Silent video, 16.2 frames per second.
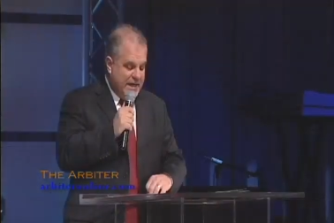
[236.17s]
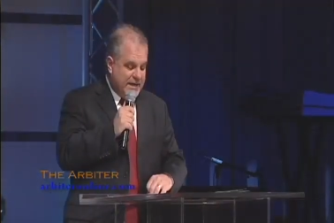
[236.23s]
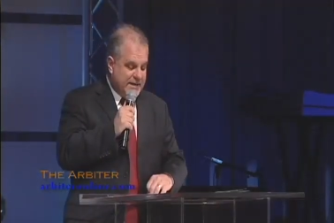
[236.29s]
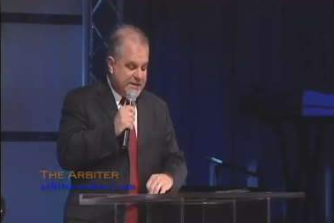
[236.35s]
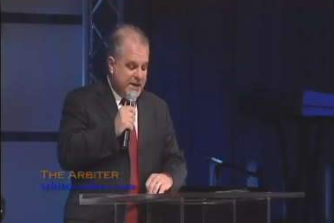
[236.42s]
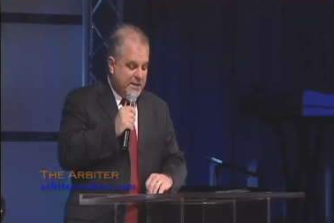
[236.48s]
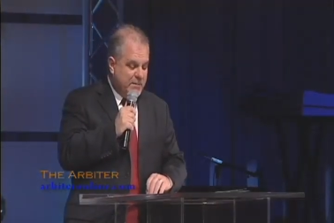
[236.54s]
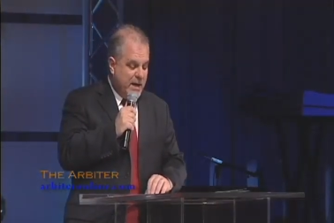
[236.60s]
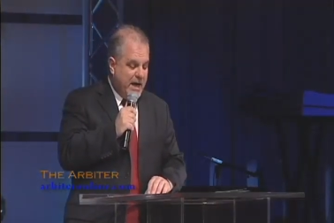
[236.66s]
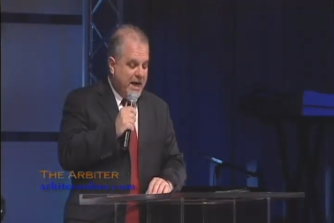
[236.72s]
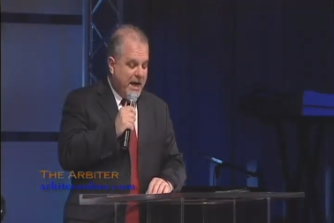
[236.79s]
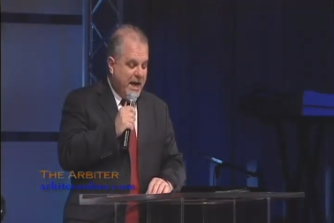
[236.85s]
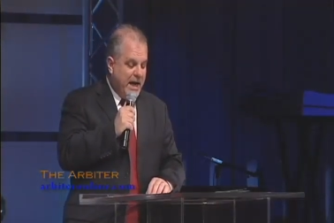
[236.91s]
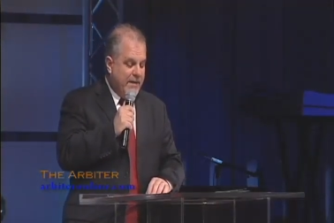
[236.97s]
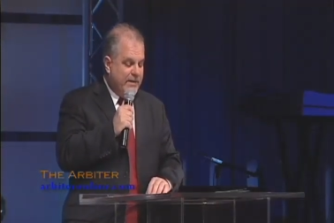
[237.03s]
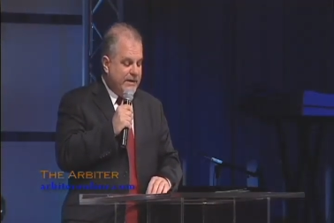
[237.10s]
set my
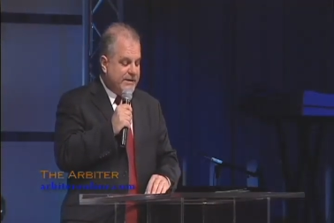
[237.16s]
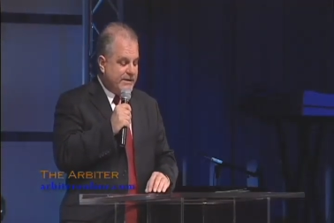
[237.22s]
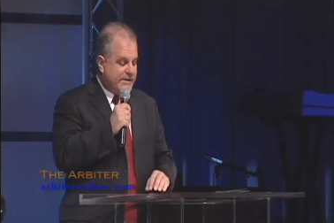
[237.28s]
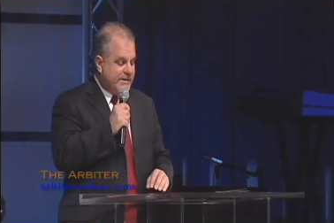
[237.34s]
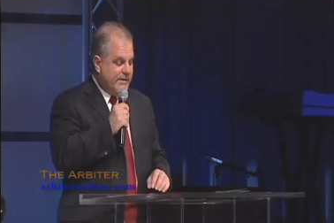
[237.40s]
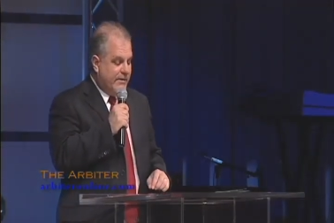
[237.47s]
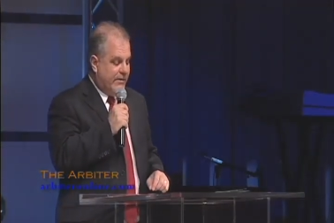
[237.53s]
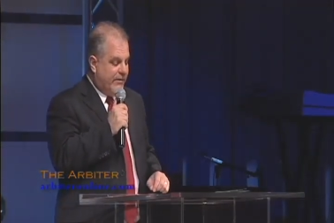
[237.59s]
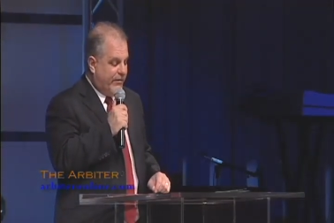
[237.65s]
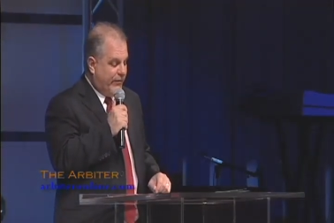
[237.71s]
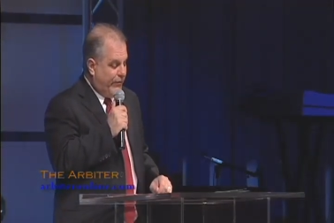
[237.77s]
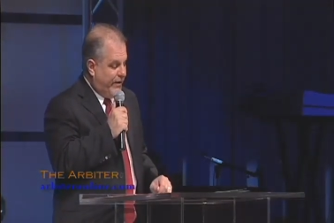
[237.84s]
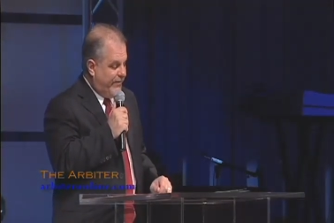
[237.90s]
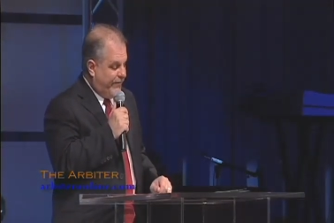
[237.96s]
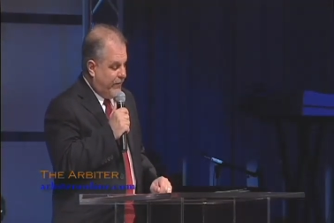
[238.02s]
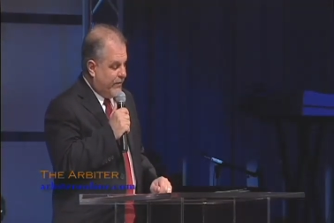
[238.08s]
hand this
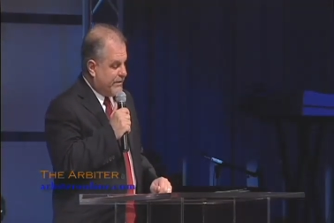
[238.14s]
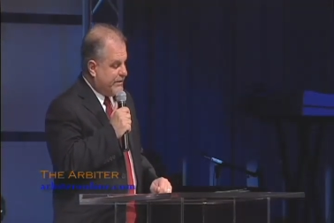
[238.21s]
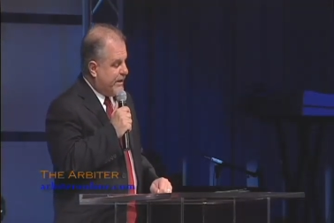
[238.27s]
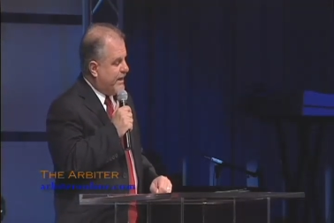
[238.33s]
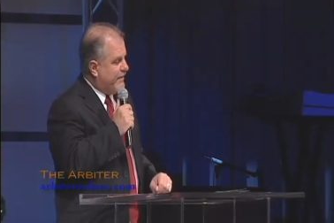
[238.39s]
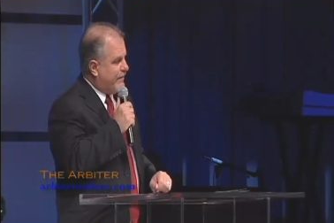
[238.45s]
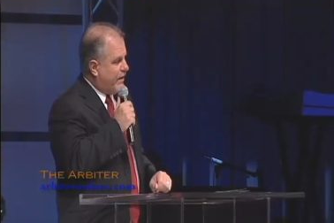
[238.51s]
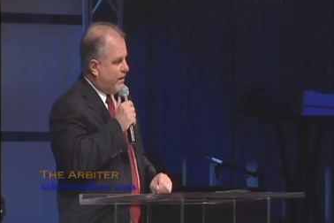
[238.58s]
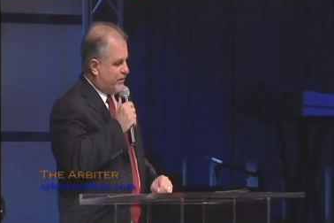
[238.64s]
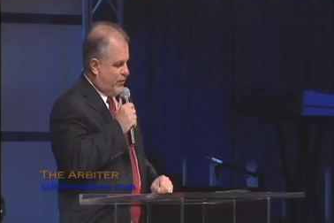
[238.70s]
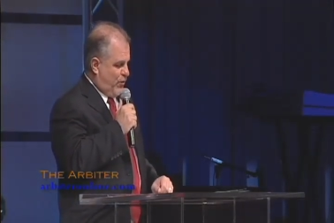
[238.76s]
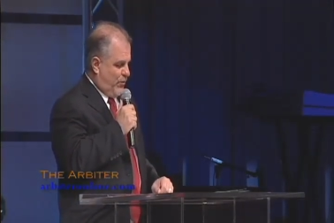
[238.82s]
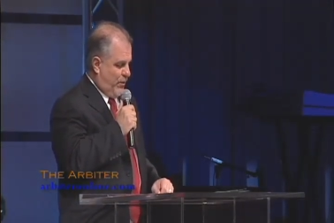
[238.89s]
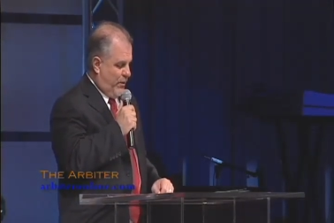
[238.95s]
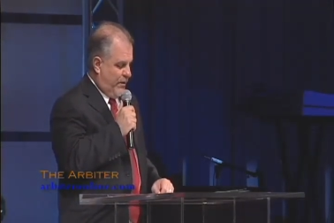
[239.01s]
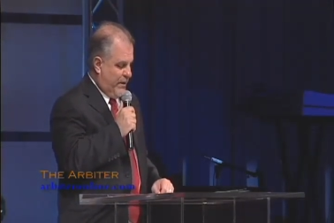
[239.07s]
31st day of
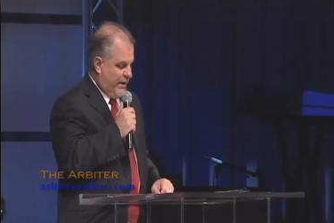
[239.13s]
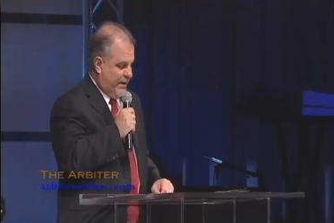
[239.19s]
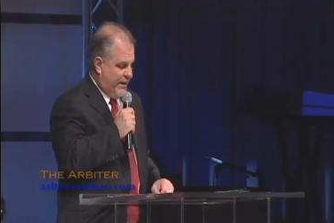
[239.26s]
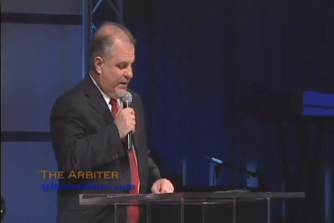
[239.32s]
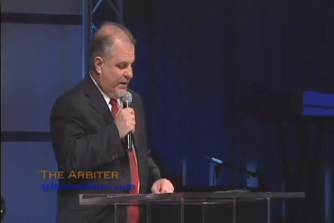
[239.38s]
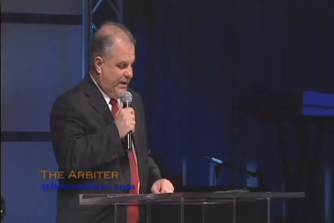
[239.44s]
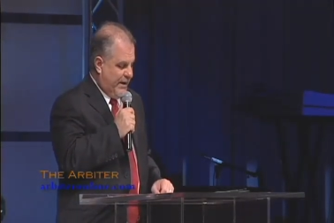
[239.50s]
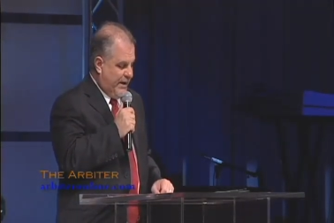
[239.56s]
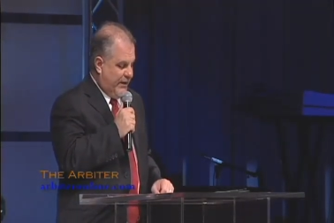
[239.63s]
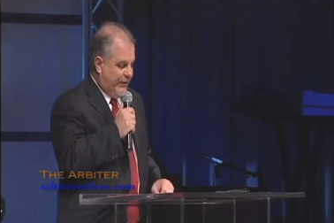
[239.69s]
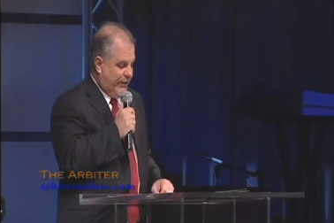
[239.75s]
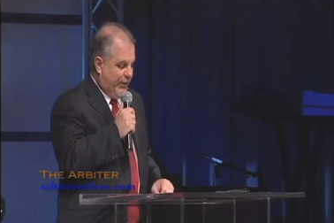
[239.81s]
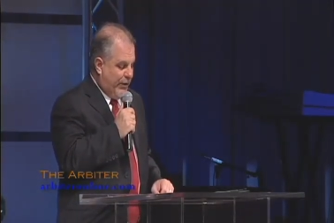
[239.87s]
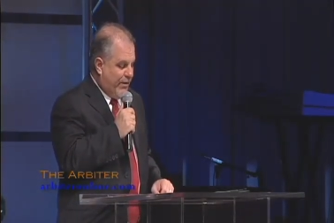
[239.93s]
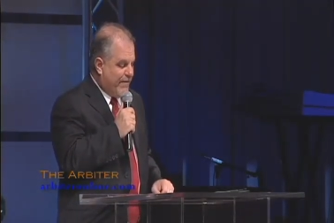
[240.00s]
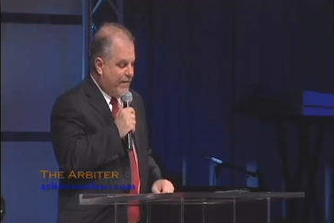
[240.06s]
October, in the
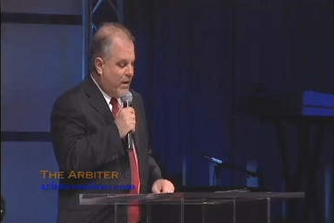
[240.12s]
year of